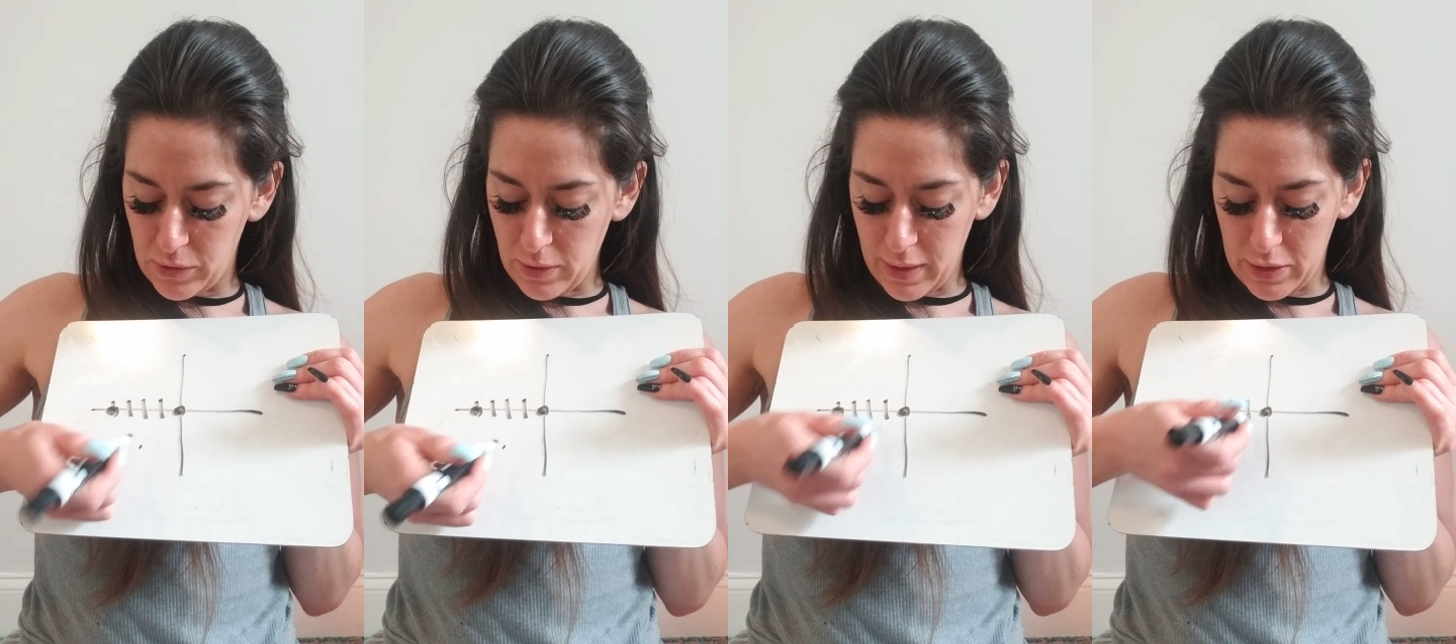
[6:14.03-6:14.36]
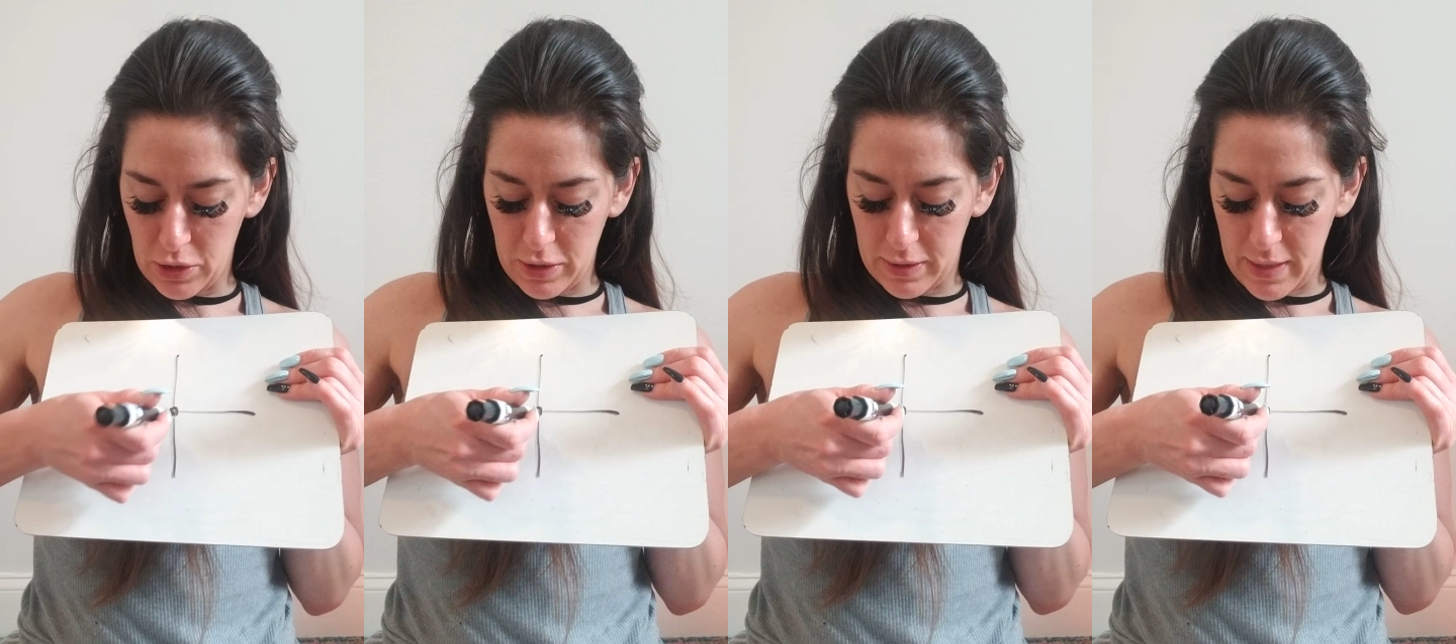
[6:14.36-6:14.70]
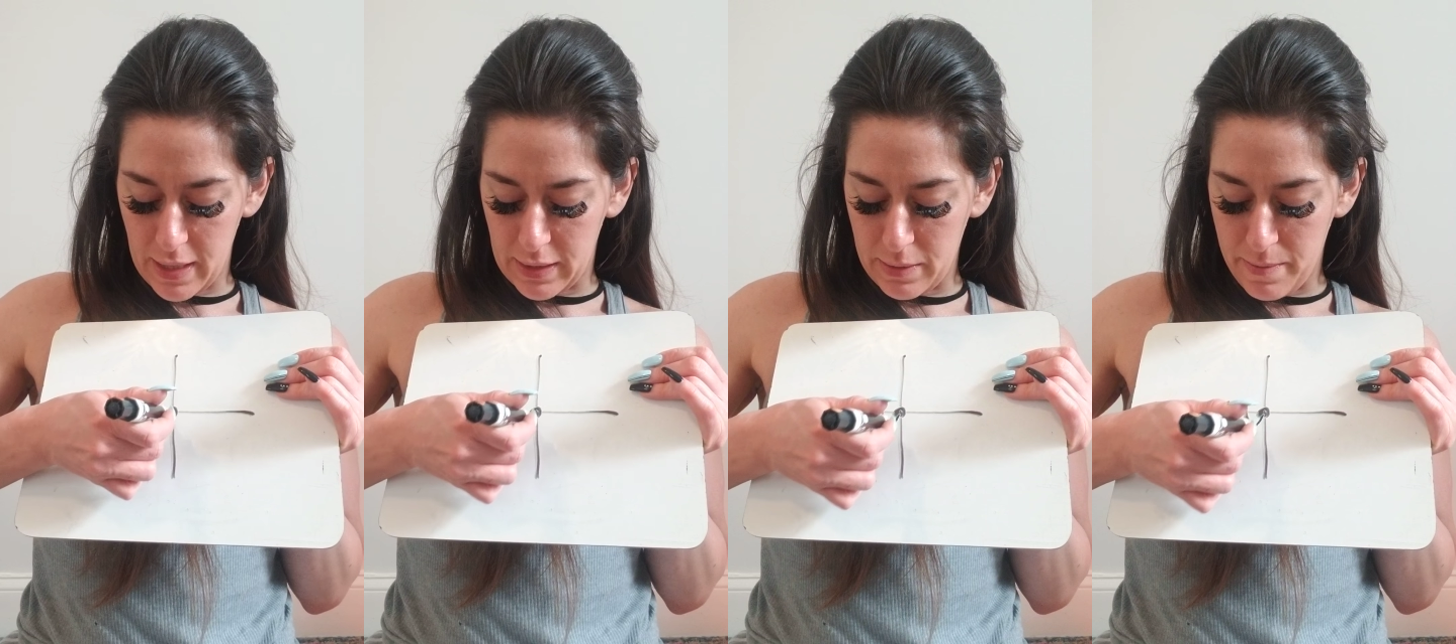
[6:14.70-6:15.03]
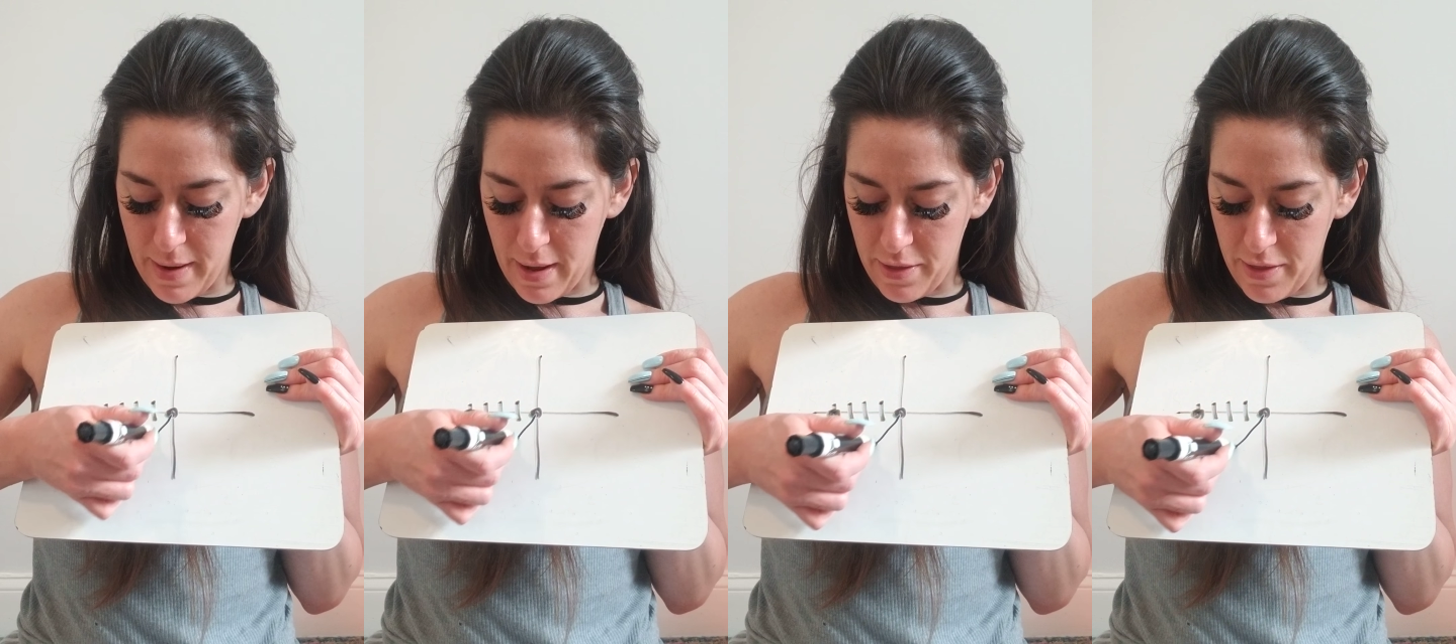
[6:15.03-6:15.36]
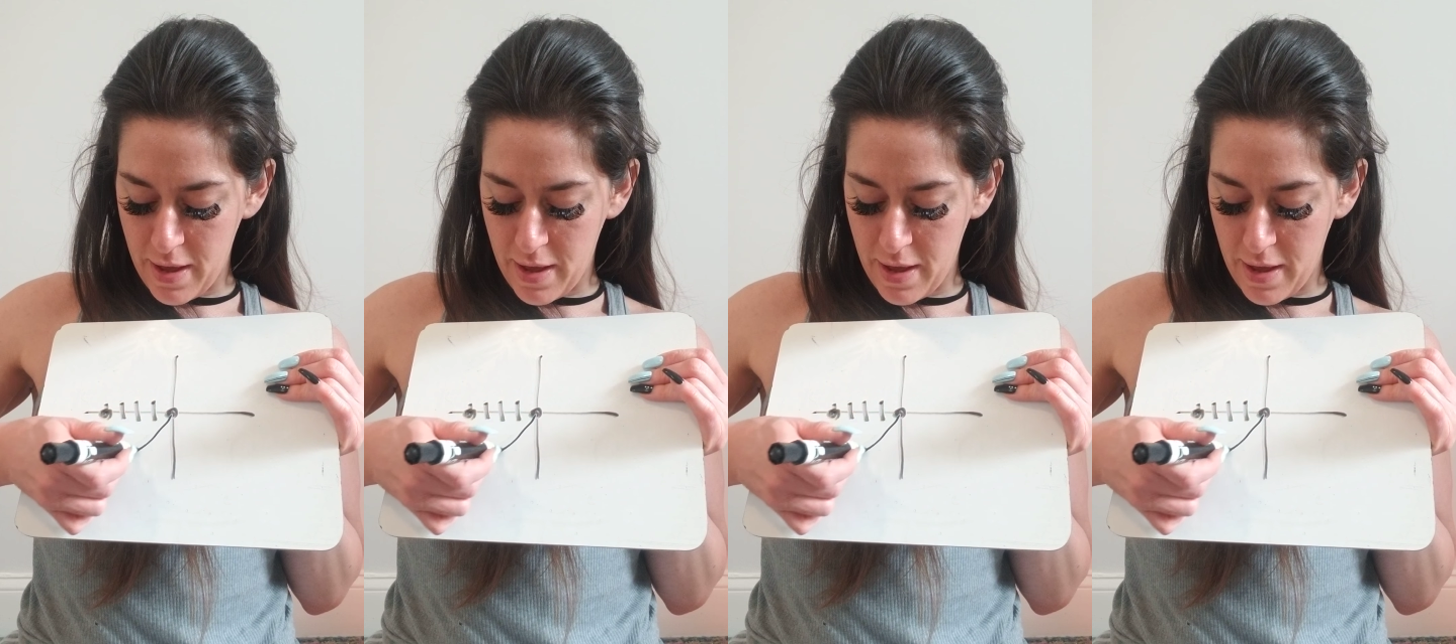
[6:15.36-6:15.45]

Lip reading: so let's just say it's about